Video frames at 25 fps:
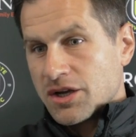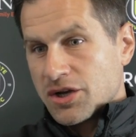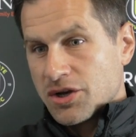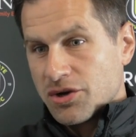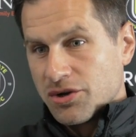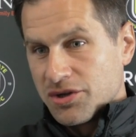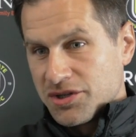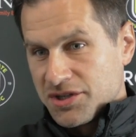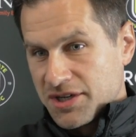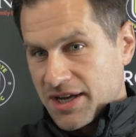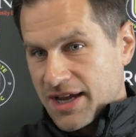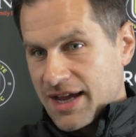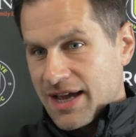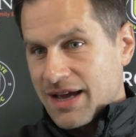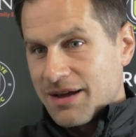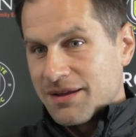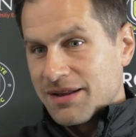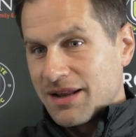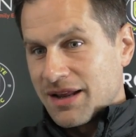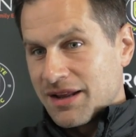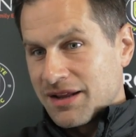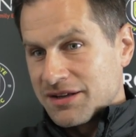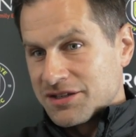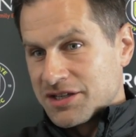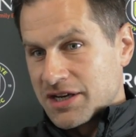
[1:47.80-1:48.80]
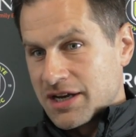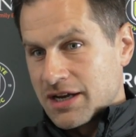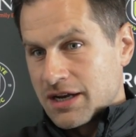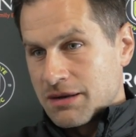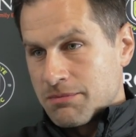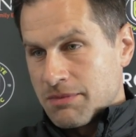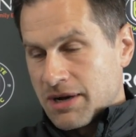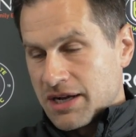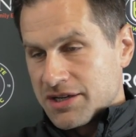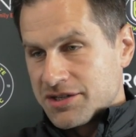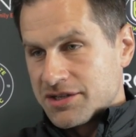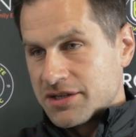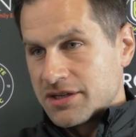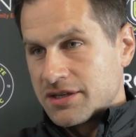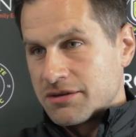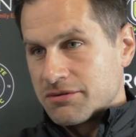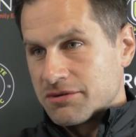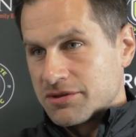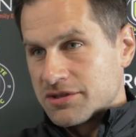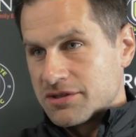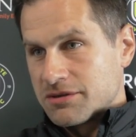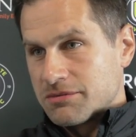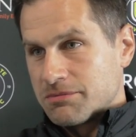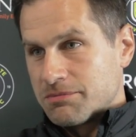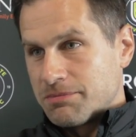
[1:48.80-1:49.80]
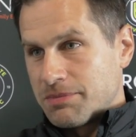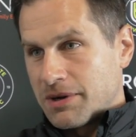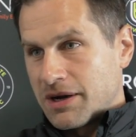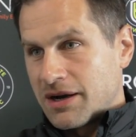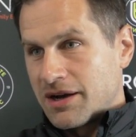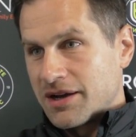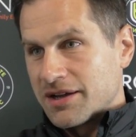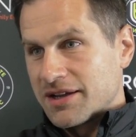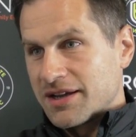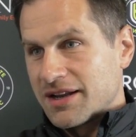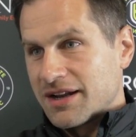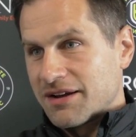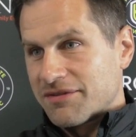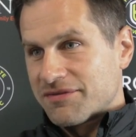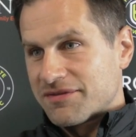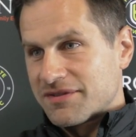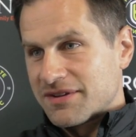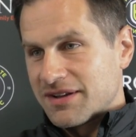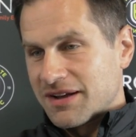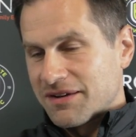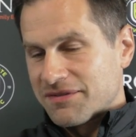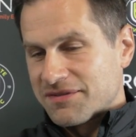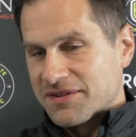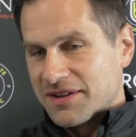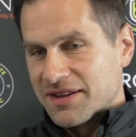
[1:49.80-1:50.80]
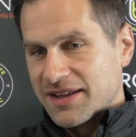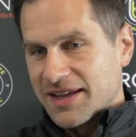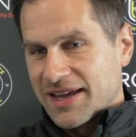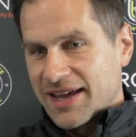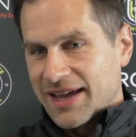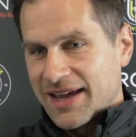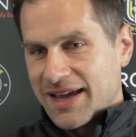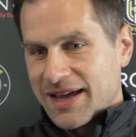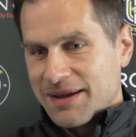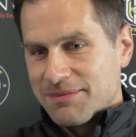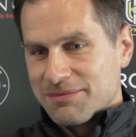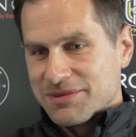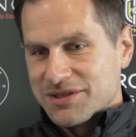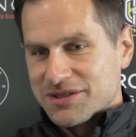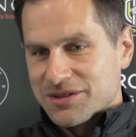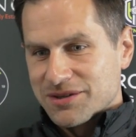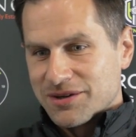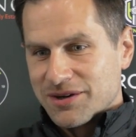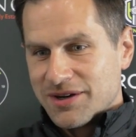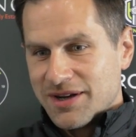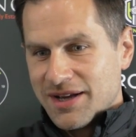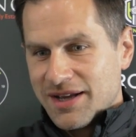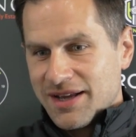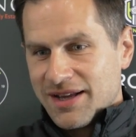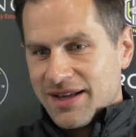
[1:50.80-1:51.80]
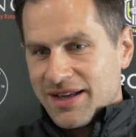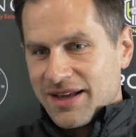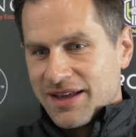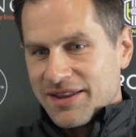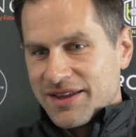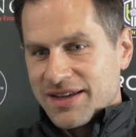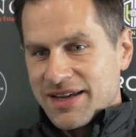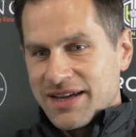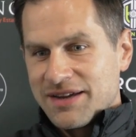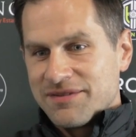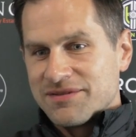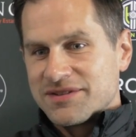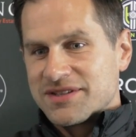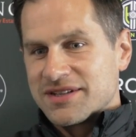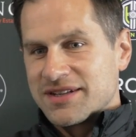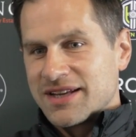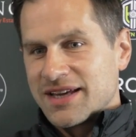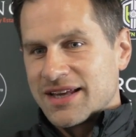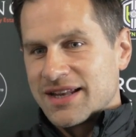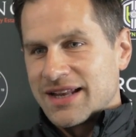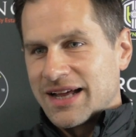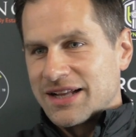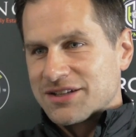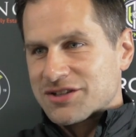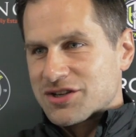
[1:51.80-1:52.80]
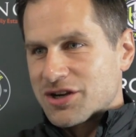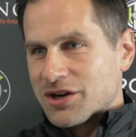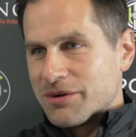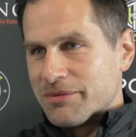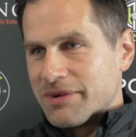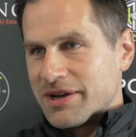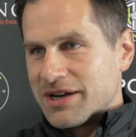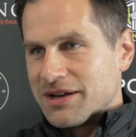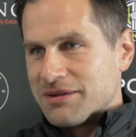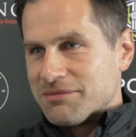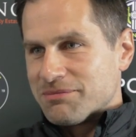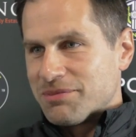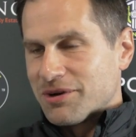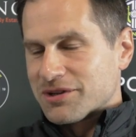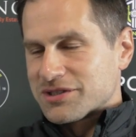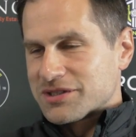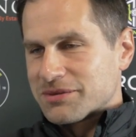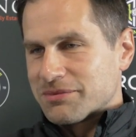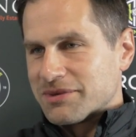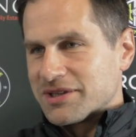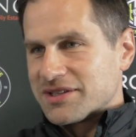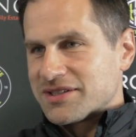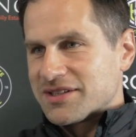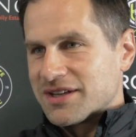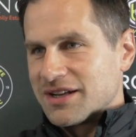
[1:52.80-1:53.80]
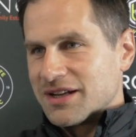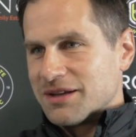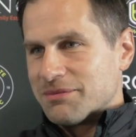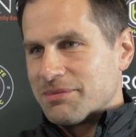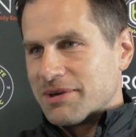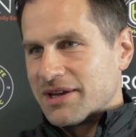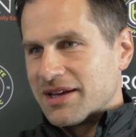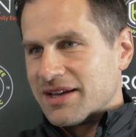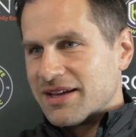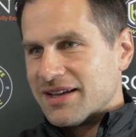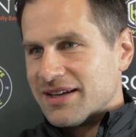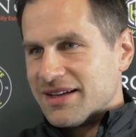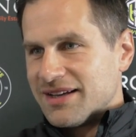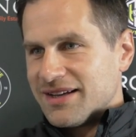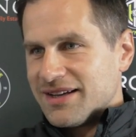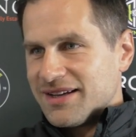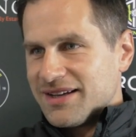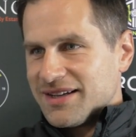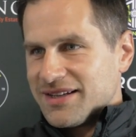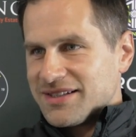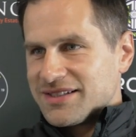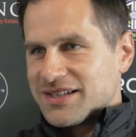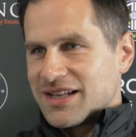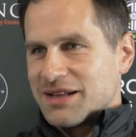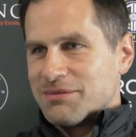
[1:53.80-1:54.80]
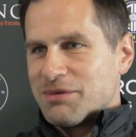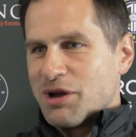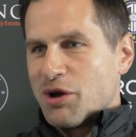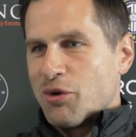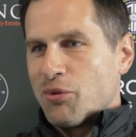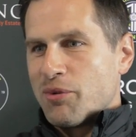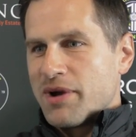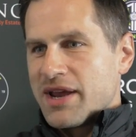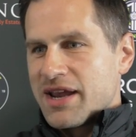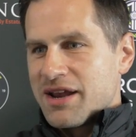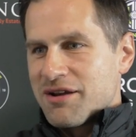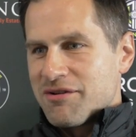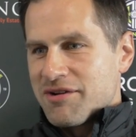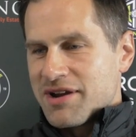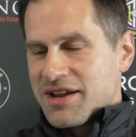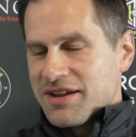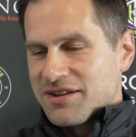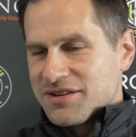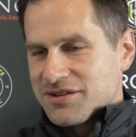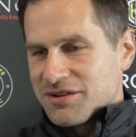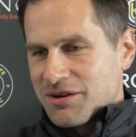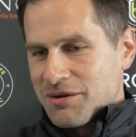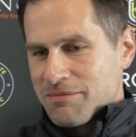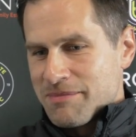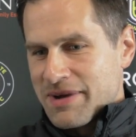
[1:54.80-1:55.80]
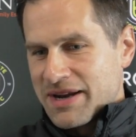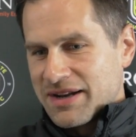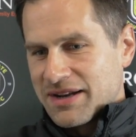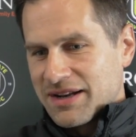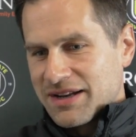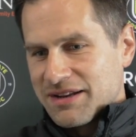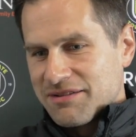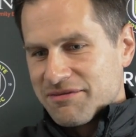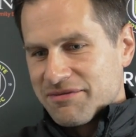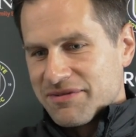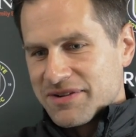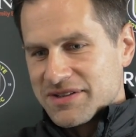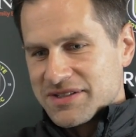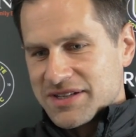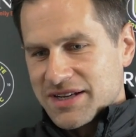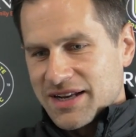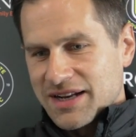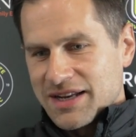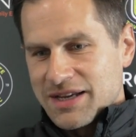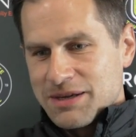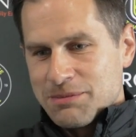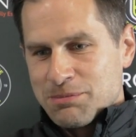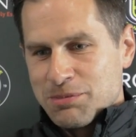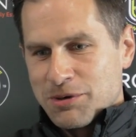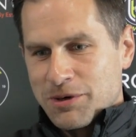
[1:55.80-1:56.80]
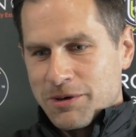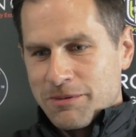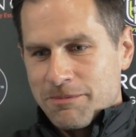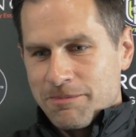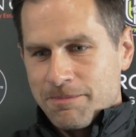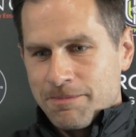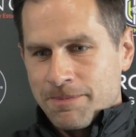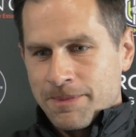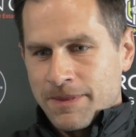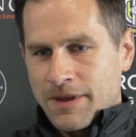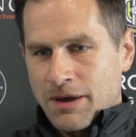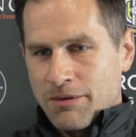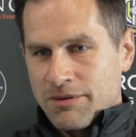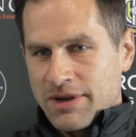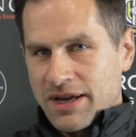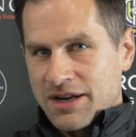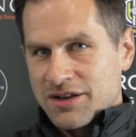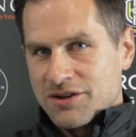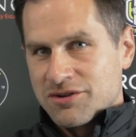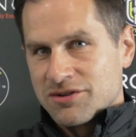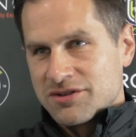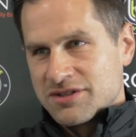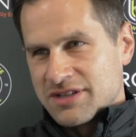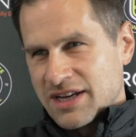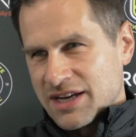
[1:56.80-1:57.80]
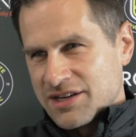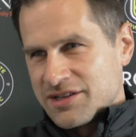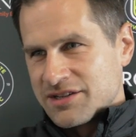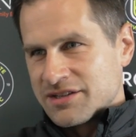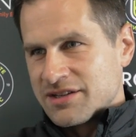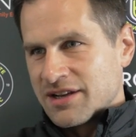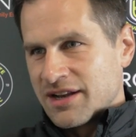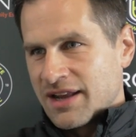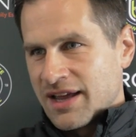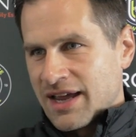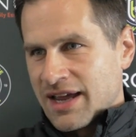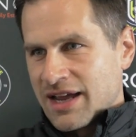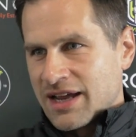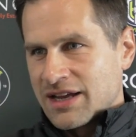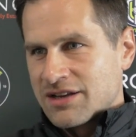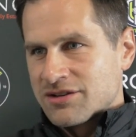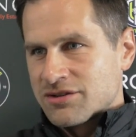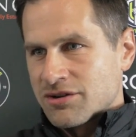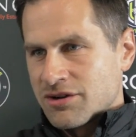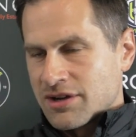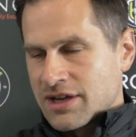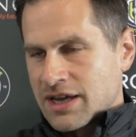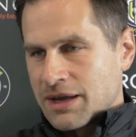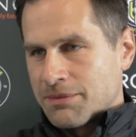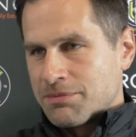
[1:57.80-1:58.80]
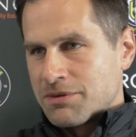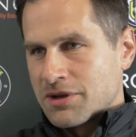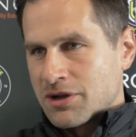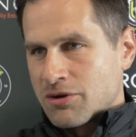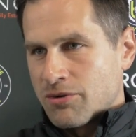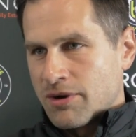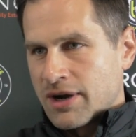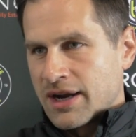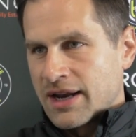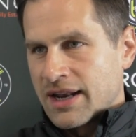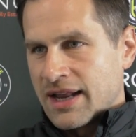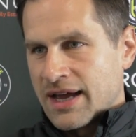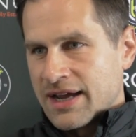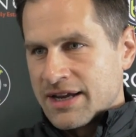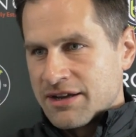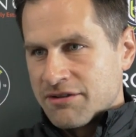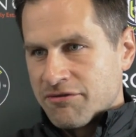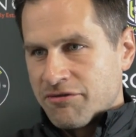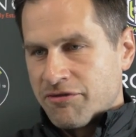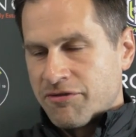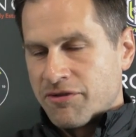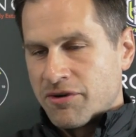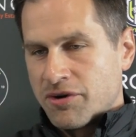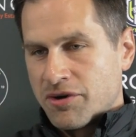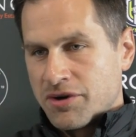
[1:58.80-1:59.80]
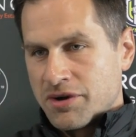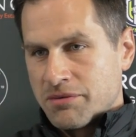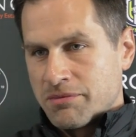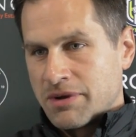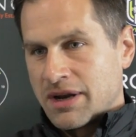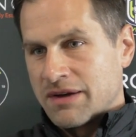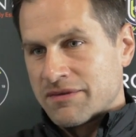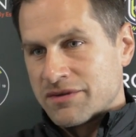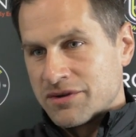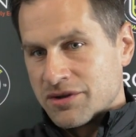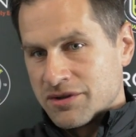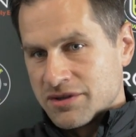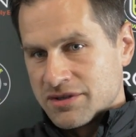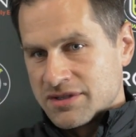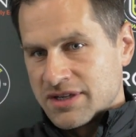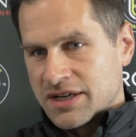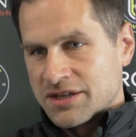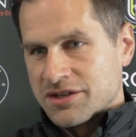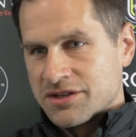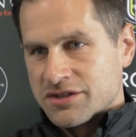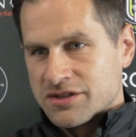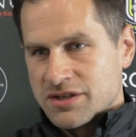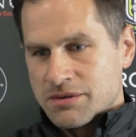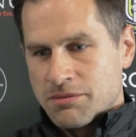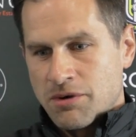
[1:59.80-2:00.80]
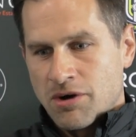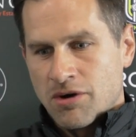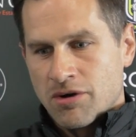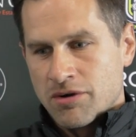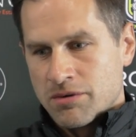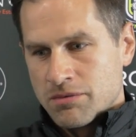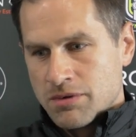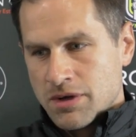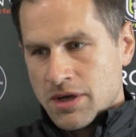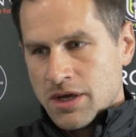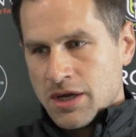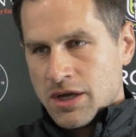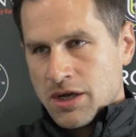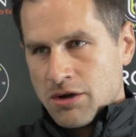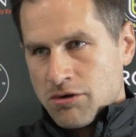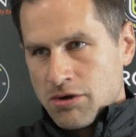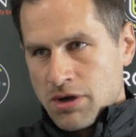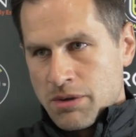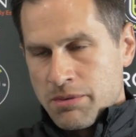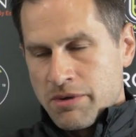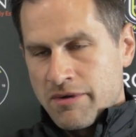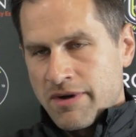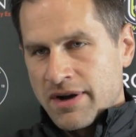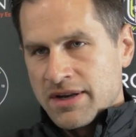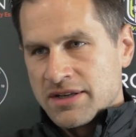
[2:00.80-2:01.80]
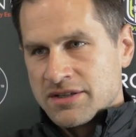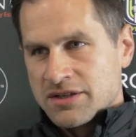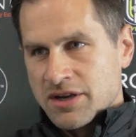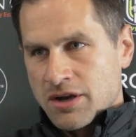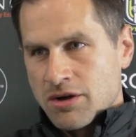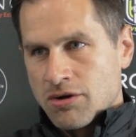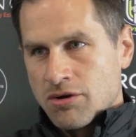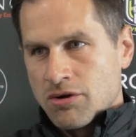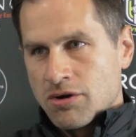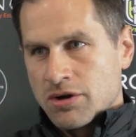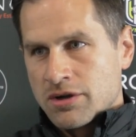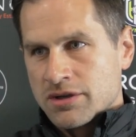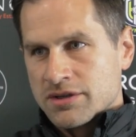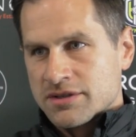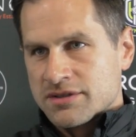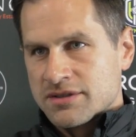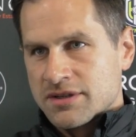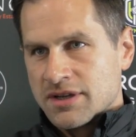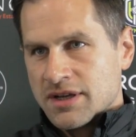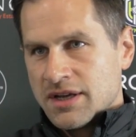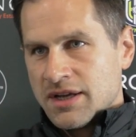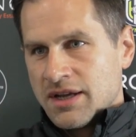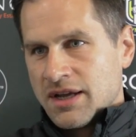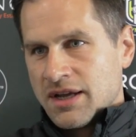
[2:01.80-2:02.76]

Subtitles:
Good, yeah. As you can imagine, there was some partying after the game. So I think even today, lads come in and possibly still a bit weary, sort of mentally and physically. But now we had a good session today and sort of kept it quite light and fun. And we'll have another session tomorrow and we'll be ready to go, because